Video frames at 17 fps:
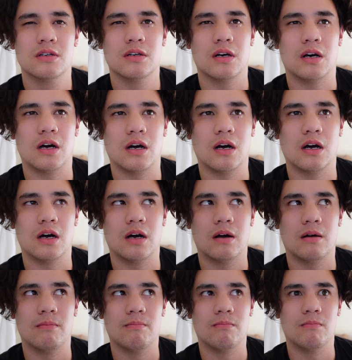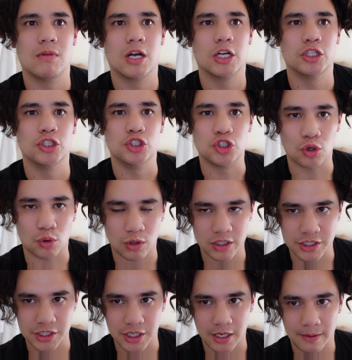um,
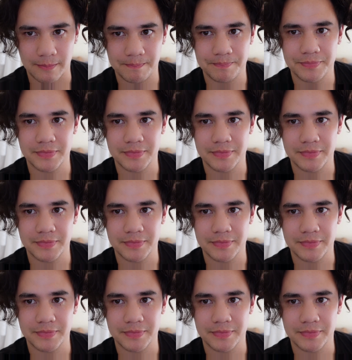Georgia,